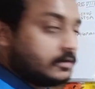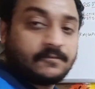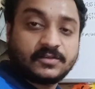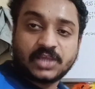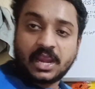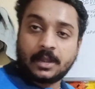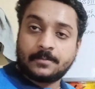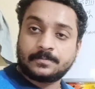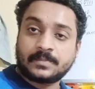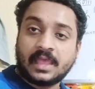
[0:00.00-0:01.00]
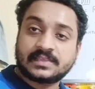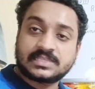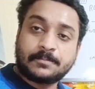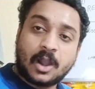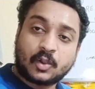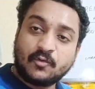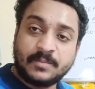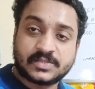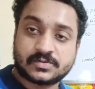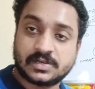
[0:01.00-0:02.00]
vagina as the part of
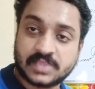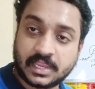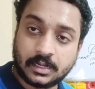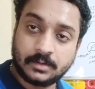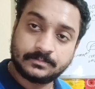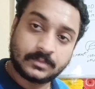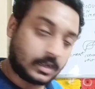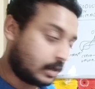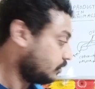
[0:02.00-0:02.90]
menstrual cycle. Now,